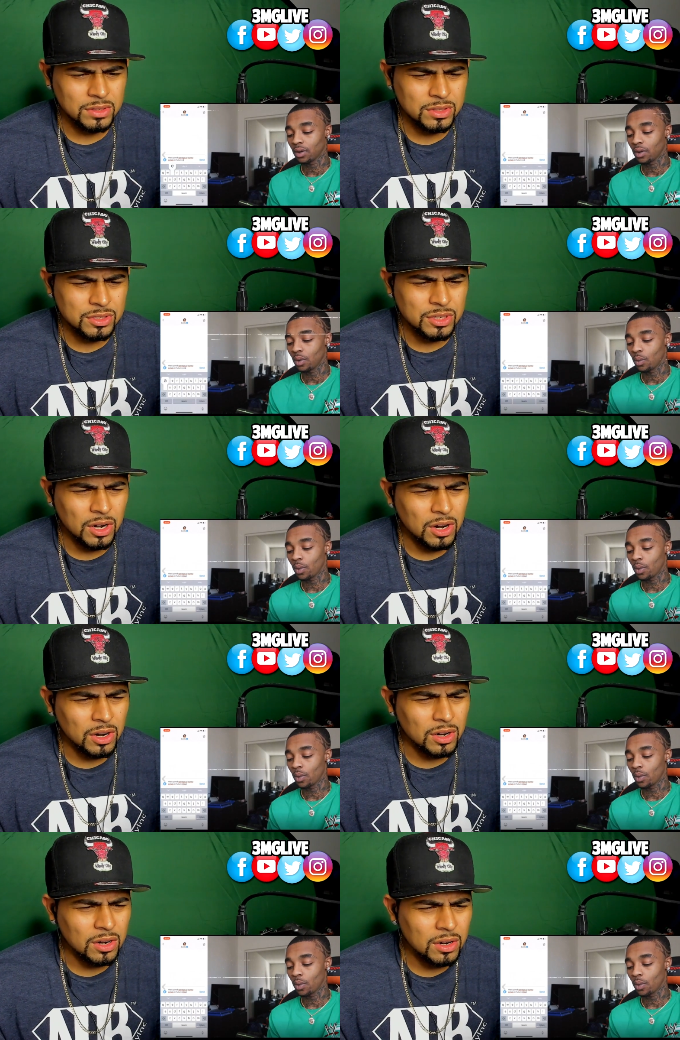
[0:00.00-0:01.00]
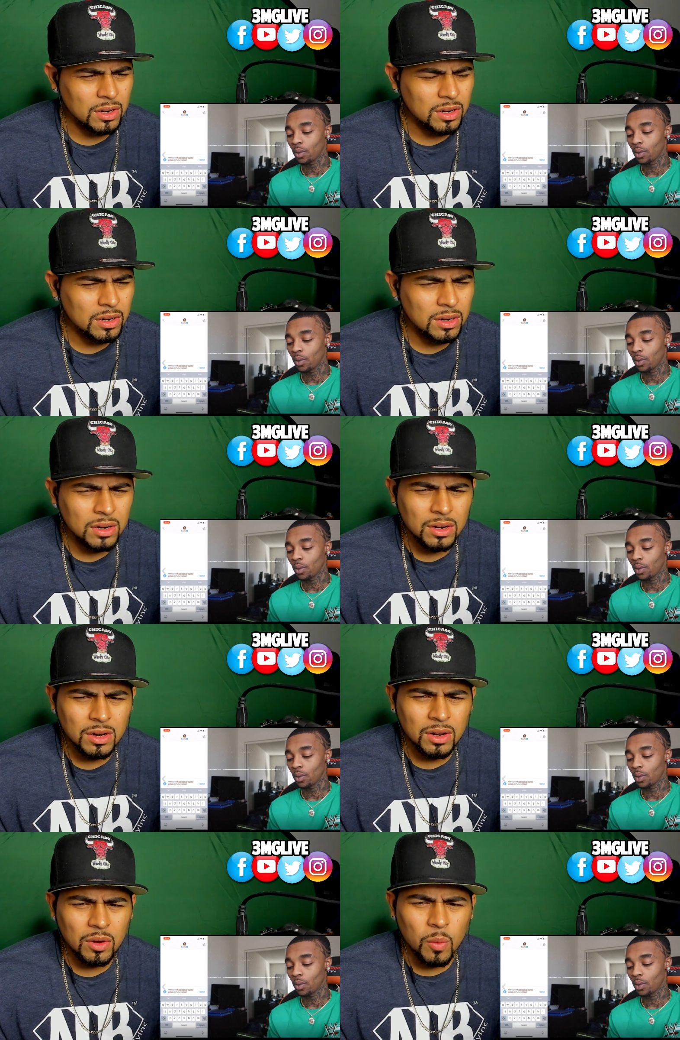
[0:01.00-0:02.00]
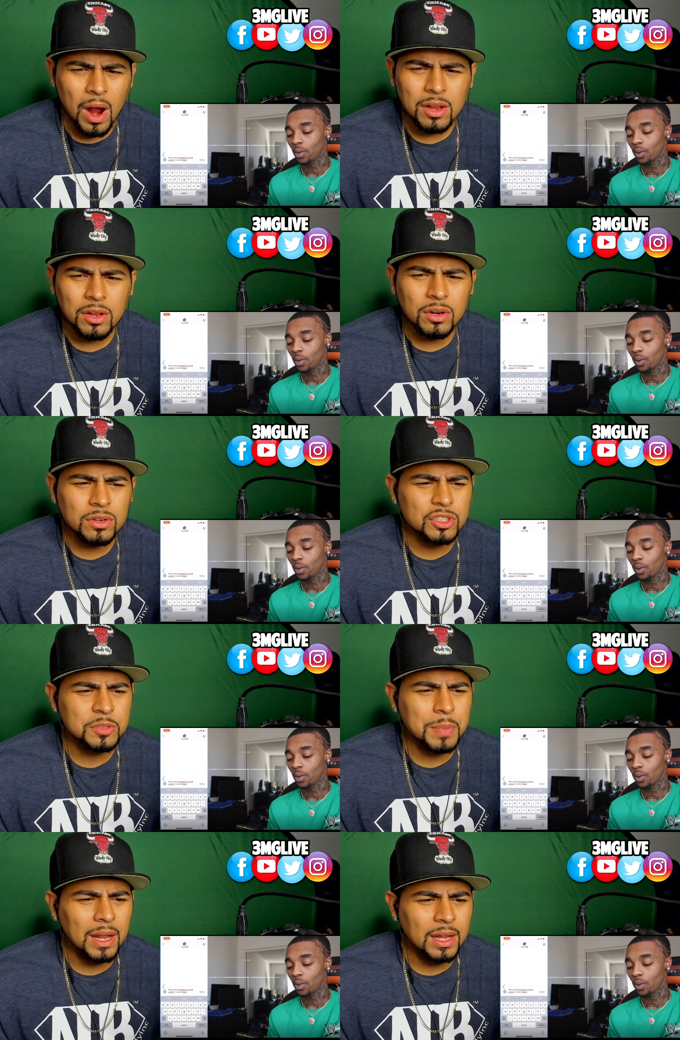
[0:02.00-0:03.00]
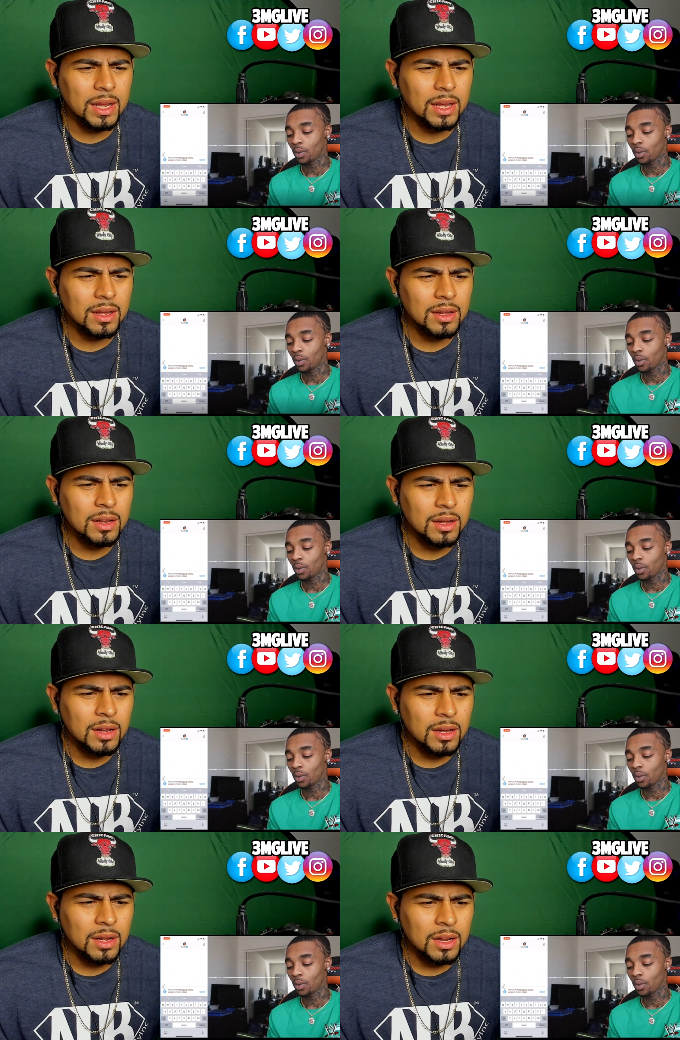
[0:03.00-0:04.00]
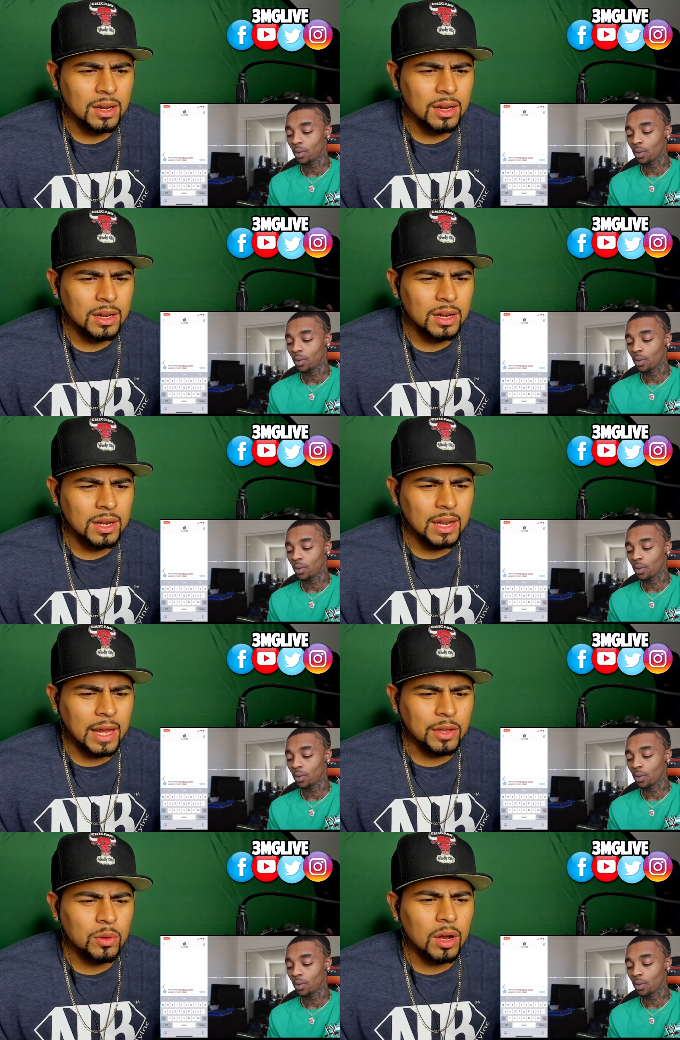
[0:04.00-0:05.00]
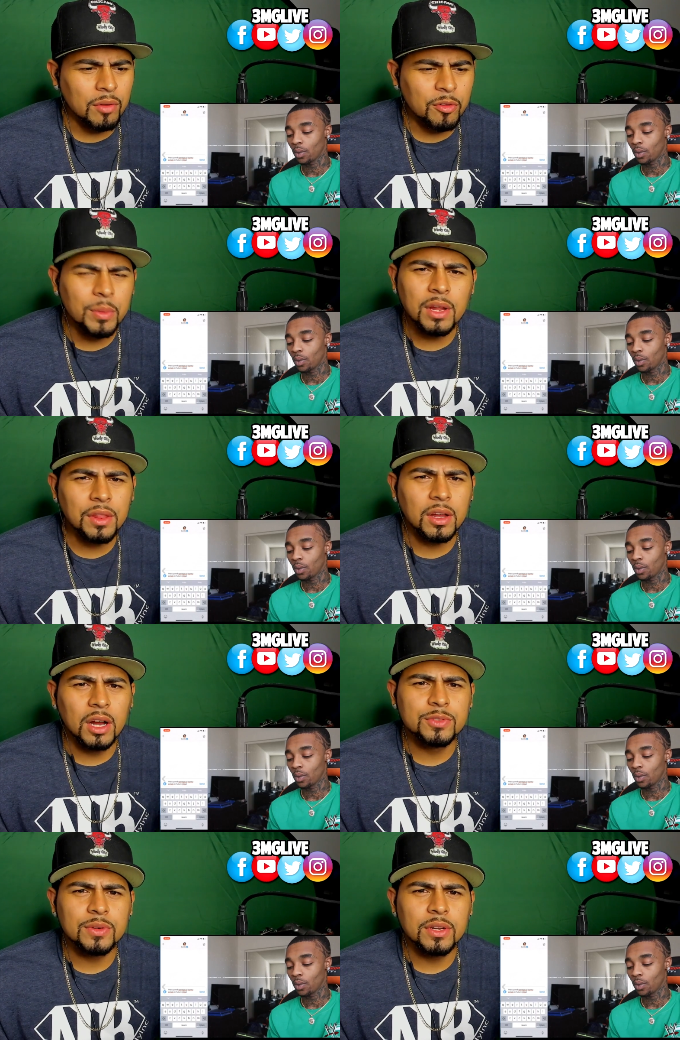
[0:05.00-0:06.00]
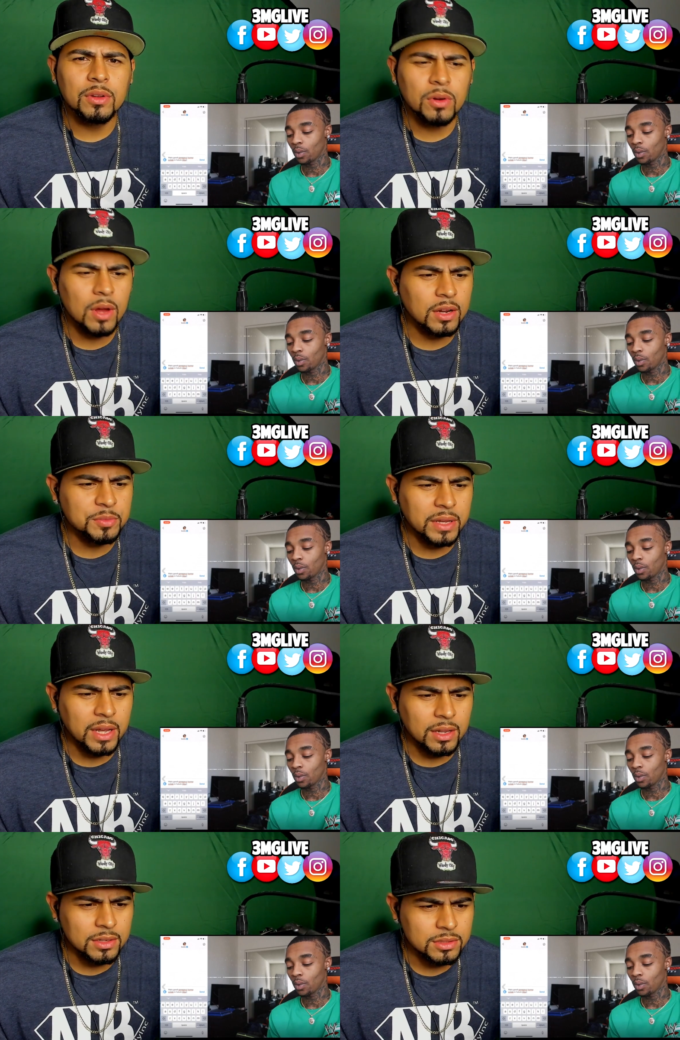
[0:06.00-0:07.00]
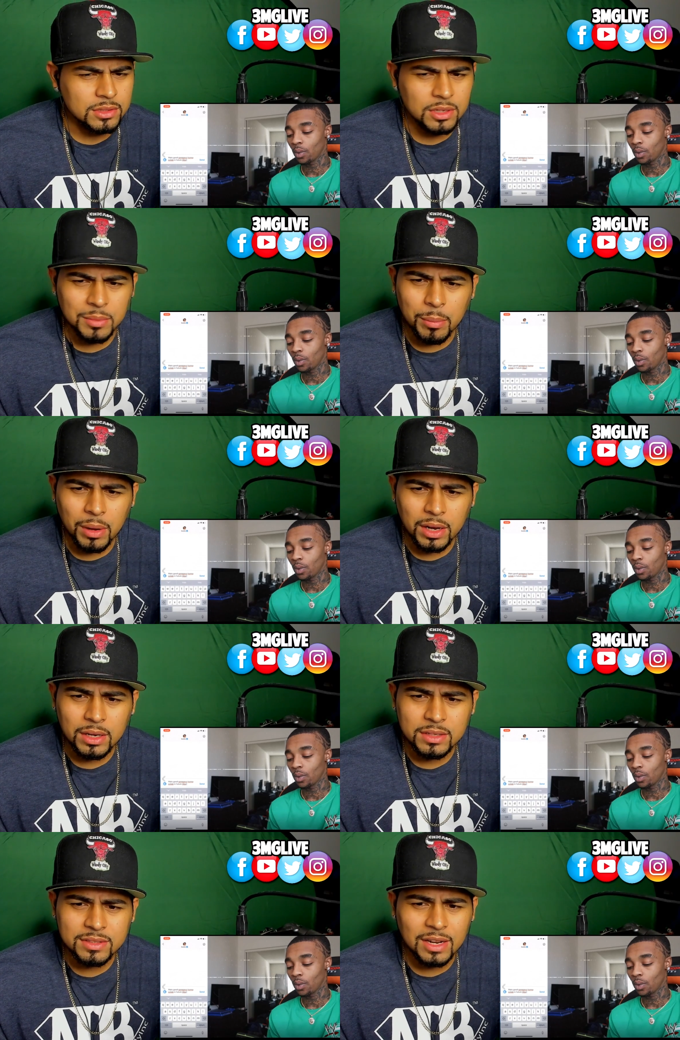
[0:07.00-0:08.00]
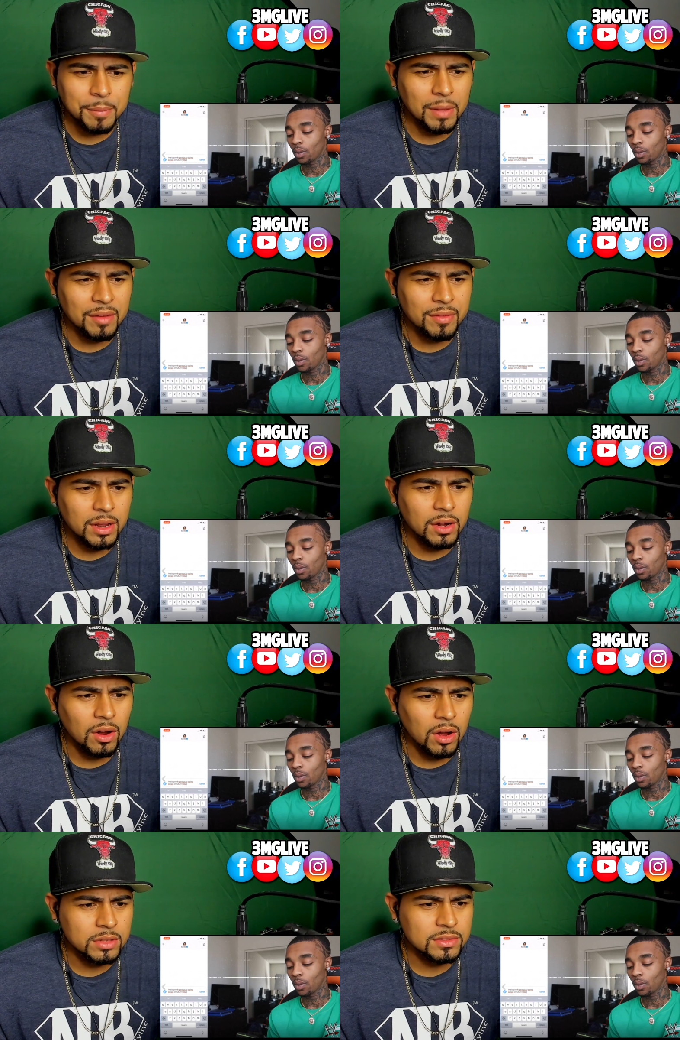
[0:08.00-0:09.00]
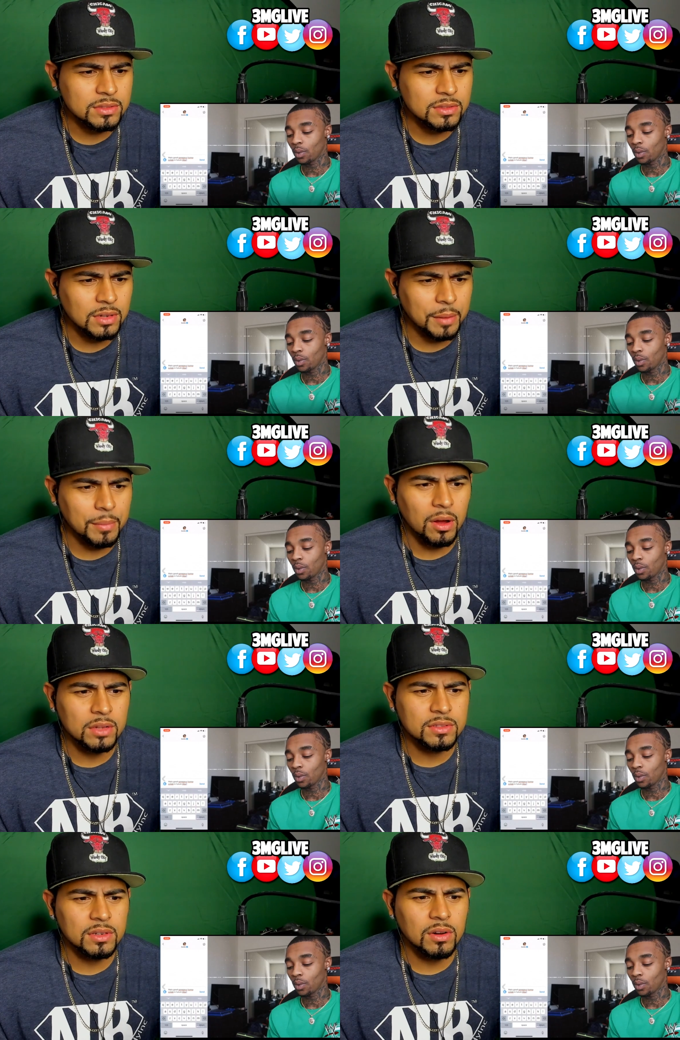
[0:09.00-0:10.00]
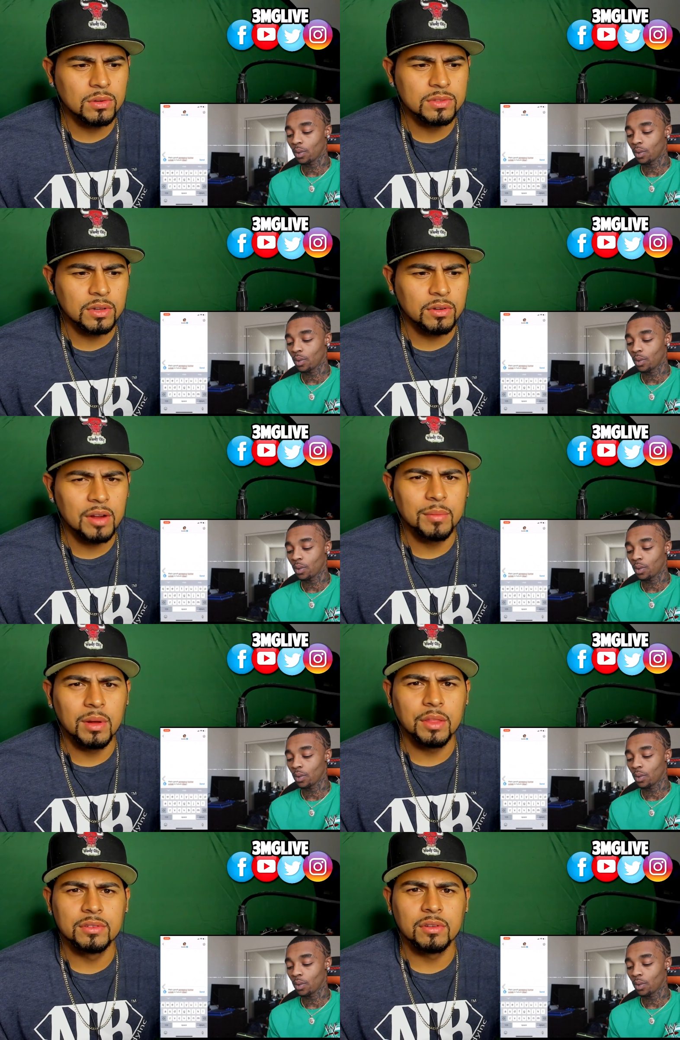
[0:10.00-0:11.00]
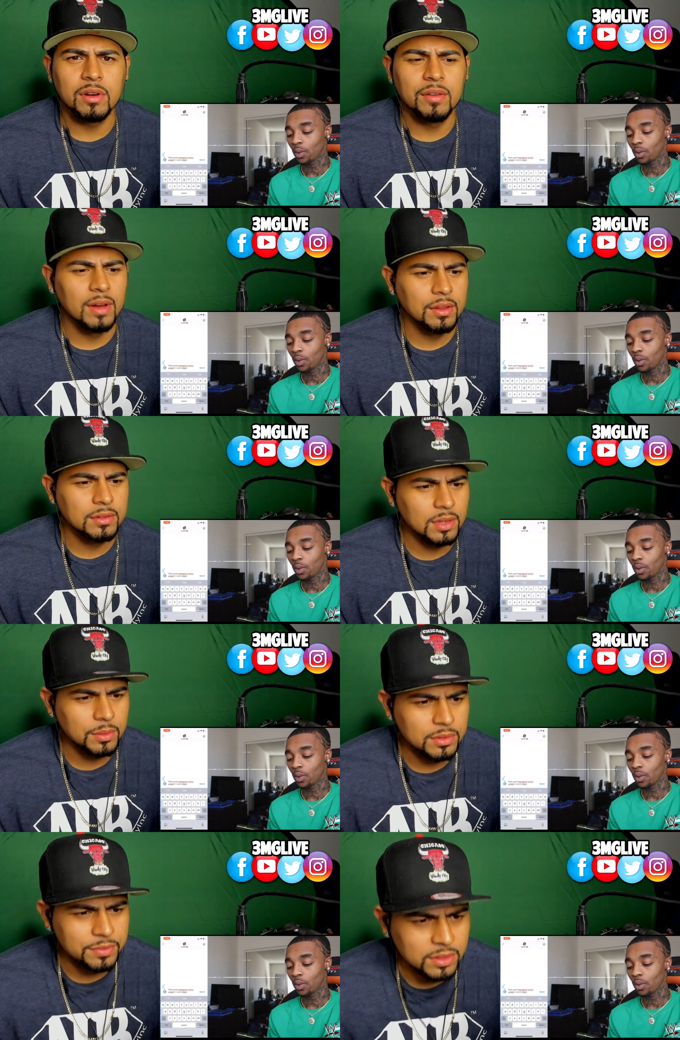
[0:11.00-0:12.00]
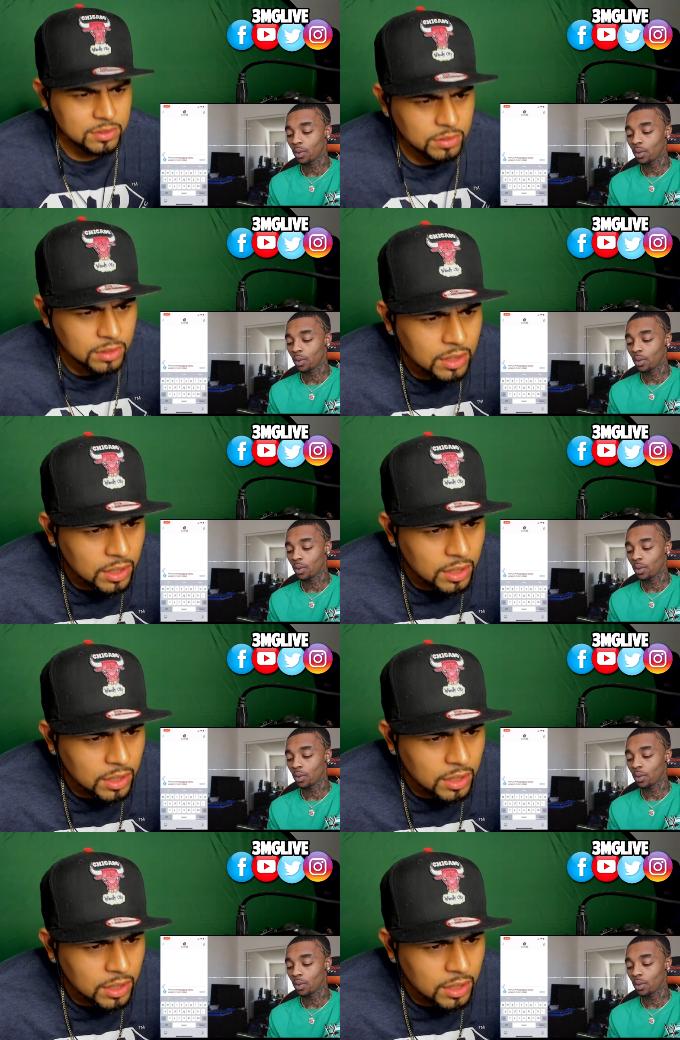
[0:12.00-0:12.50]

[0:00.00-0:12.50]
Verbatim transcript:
Speaker 1: Sir, why you're spelling like you come from another country and you don't know how to speak English? Am I bugging? You sound like my fucking aunts, like my aunts and uncles and grandmothers and grandfathers. Like what the fuck is going?